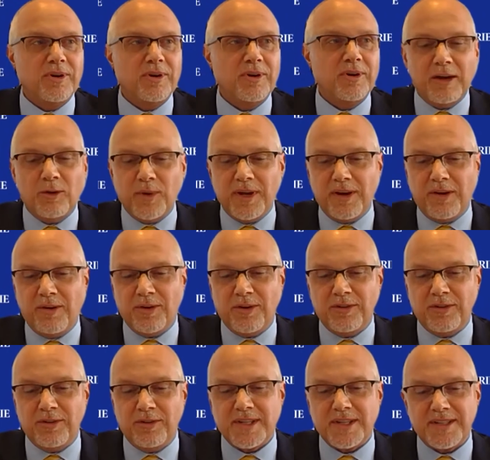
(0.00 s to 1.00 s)
that we
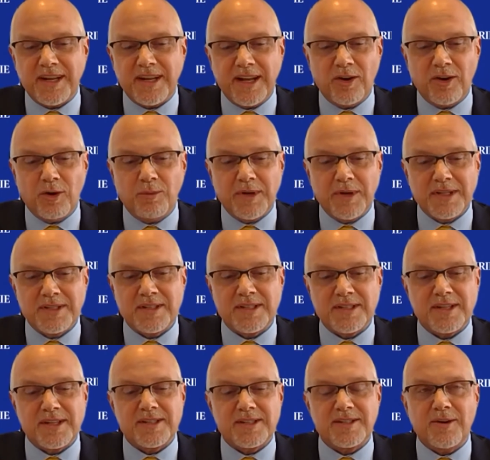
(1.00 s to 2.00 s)
could sustain our
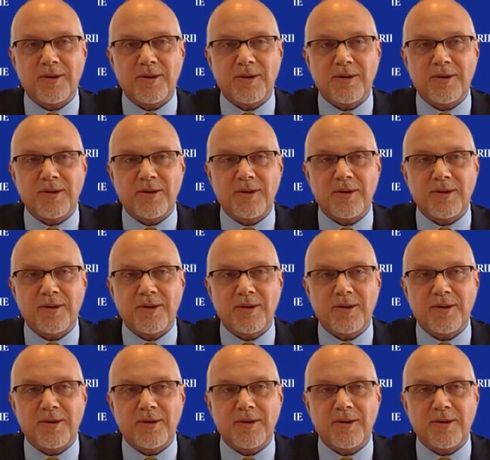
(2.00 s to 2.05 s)
businesses.